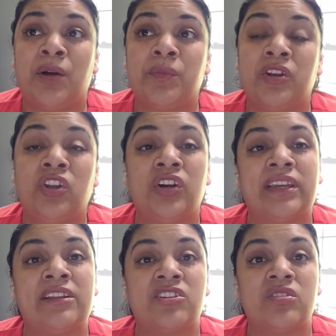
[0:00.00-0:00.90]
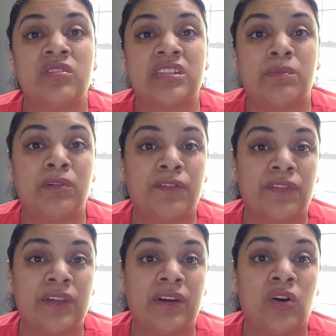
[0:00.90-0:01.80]
Look into some of
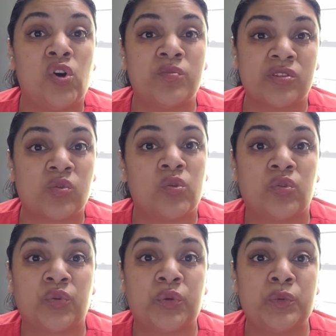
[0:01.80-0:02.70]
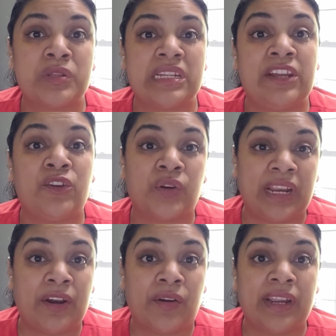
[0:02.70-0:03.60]
the homeschool groups in your
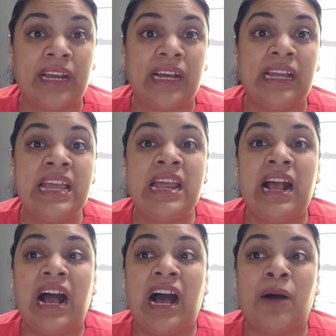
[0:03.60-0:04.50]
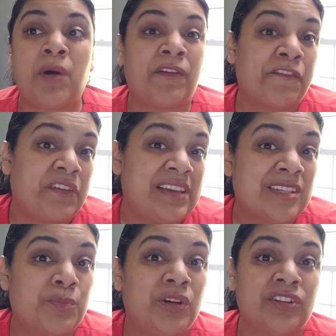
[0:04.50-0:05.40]
area. On
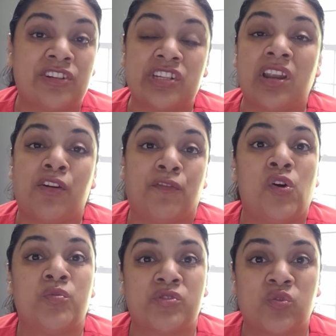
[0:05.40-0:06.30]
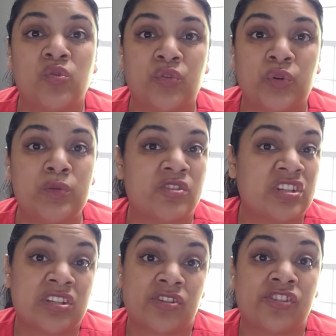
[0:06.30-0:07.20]
Facebook, there's a lot of homeschool groups.
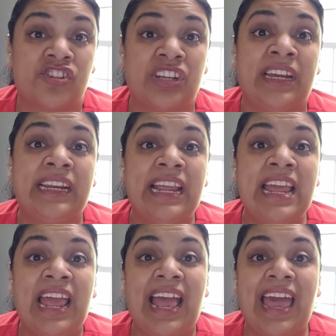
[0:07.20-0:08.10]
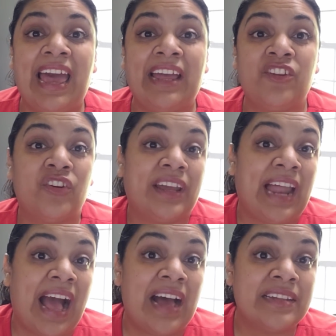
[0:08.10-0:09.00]
Just search it, and you can
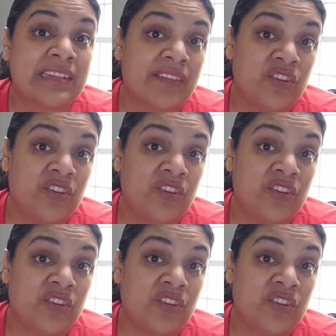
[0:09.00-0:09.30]
ask